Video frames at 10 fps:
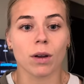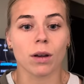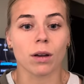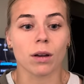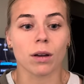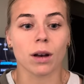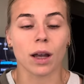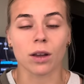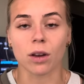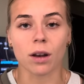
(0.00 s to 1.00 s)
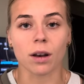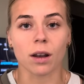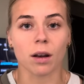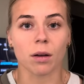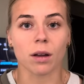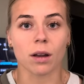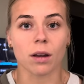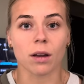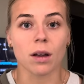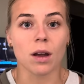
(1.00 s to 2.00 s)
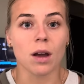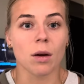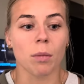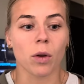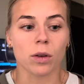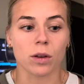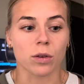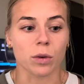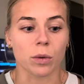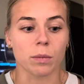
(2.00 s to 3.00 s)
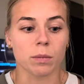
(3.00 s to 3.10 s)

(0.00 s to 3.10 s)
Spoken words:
done and amounted to.